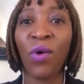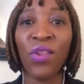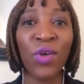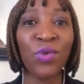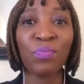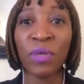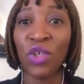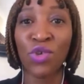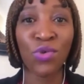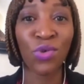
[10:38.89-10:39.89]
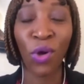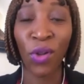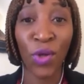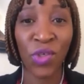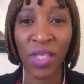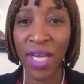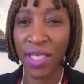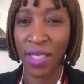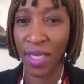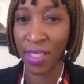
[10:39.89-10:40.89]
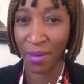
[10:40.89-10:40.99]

all those beetroot, all those strange things.